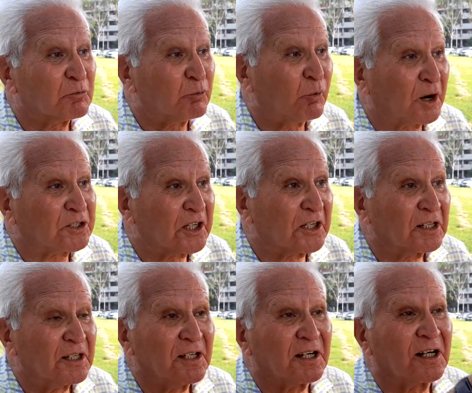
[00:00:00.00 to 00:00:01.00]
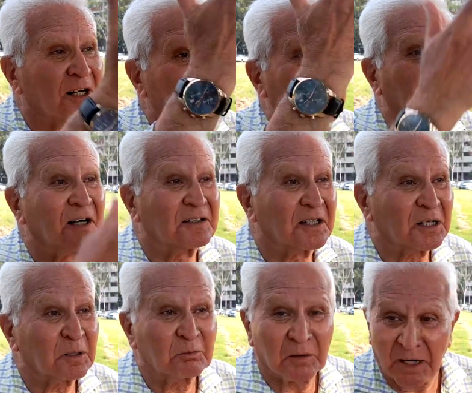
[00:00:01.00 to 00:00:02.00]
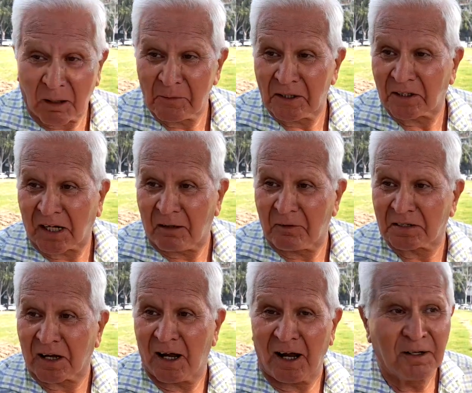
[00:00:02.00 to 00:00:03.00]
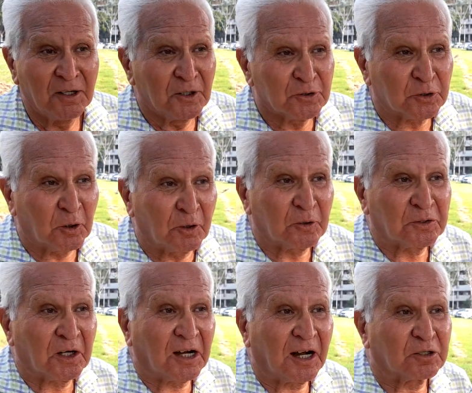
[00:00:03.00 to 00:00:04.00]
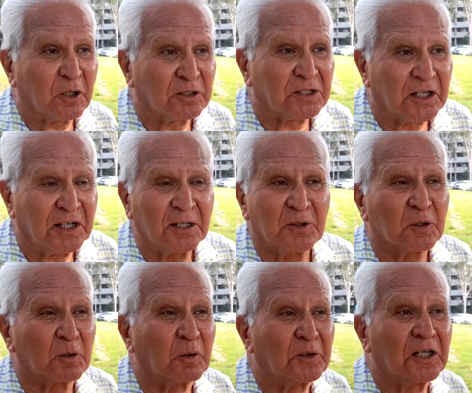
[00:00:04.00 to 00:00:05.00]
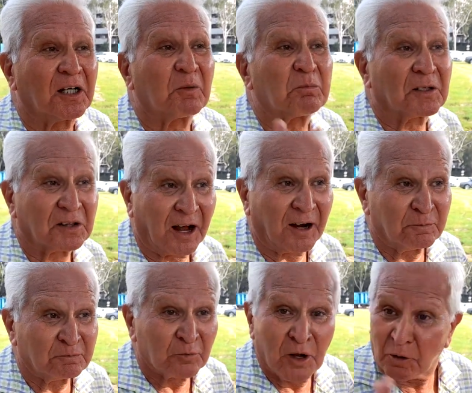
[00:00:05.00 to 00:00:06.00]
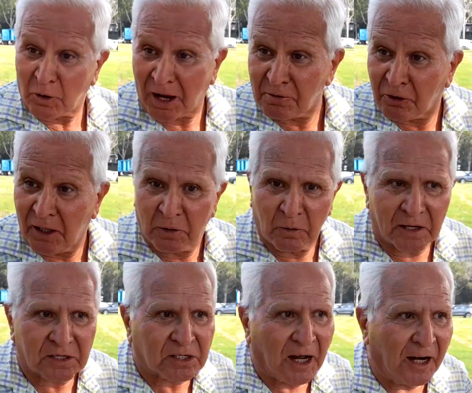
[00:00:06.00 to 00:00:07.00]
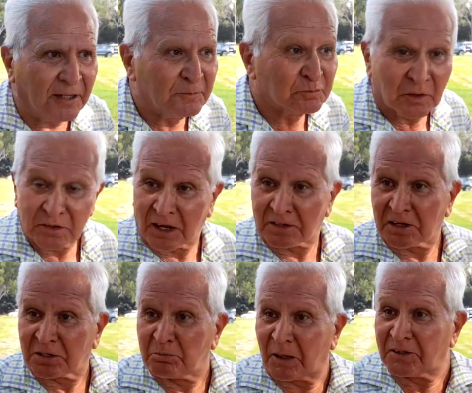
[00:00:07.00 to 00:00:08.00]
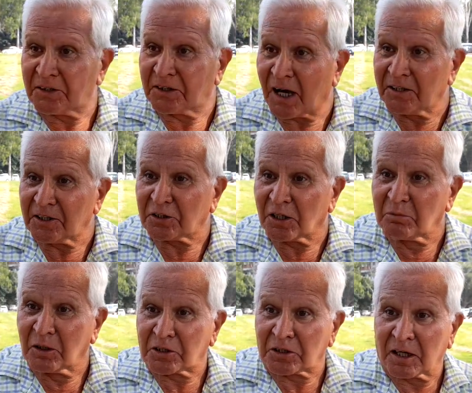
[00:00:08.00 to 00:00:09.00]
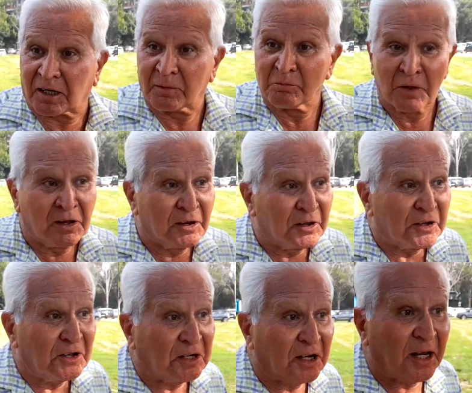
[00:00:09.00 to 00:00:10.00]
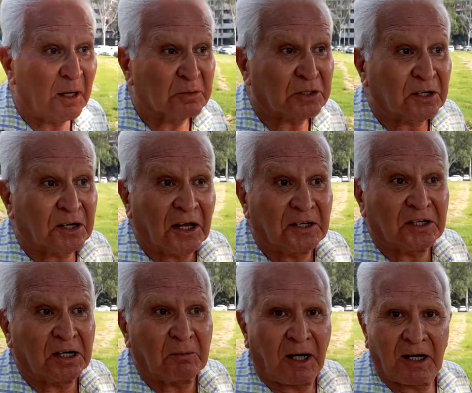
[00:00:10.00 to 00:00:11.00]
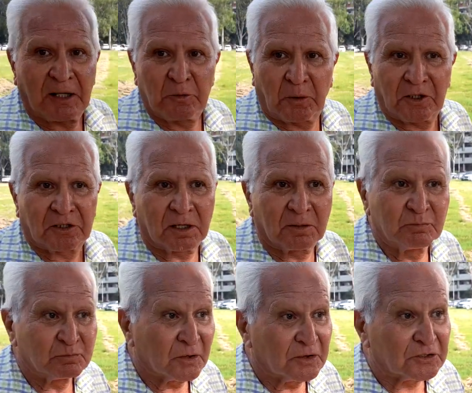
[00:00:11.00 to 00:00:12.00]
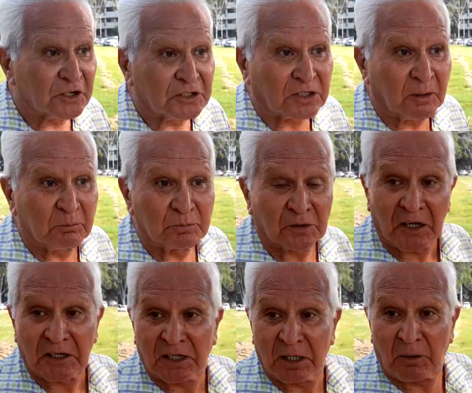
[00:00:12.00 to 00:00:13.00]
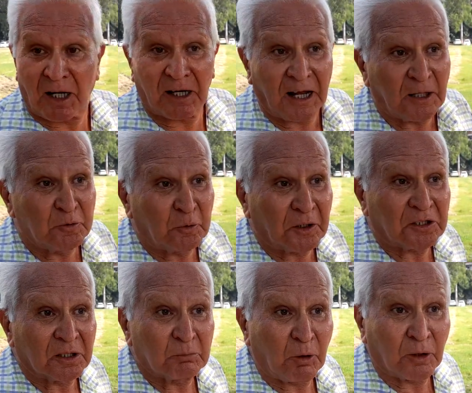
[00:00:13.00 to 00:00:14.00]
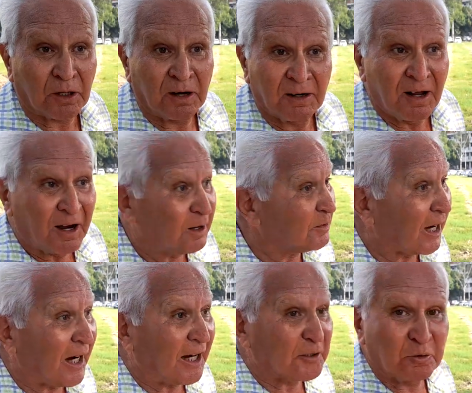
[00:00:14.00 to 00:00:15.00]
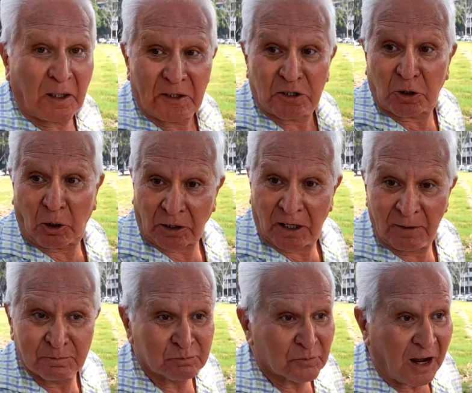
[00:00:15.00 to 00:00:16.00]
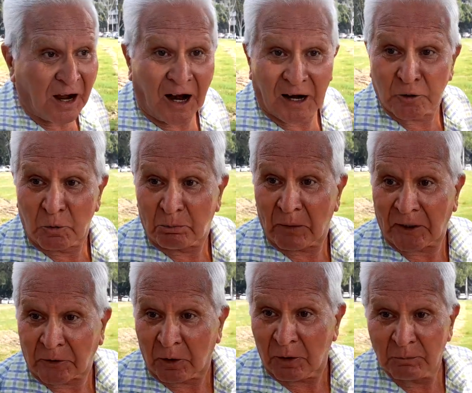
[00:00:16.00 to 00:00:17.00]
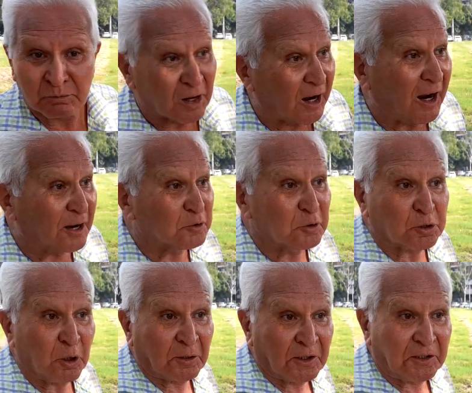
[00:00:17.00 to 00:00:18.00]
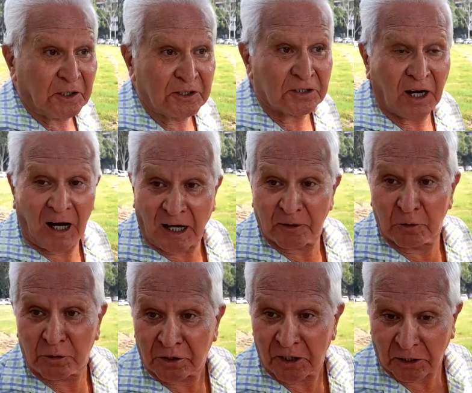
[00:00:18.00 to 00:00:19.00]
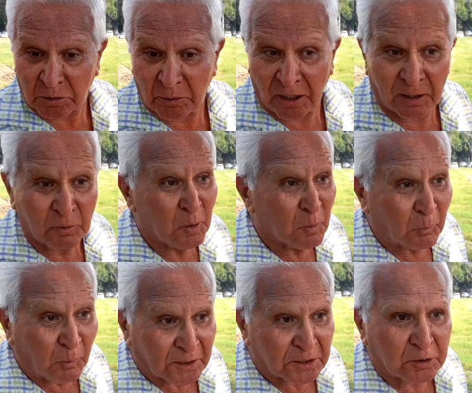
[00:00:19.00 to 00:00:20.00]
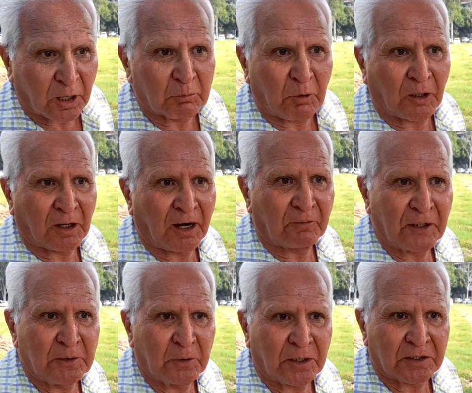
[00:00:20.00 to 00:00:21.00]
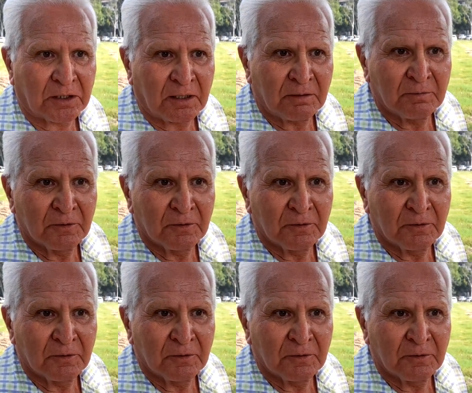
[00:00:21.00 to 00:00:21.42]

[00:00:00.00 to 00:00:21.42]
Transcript: watching in our country. Punjabi ji kawat hai, chor chaka chaudhary, gundi ran pradhan. Now I fail to understand that this bloody Delhi chief minister, he claims Kejriwal education system, Kejriwal education model. And are you Aristotle? Are you Plato? Are you Socrates? Are you Shakespeare? What is your model of education?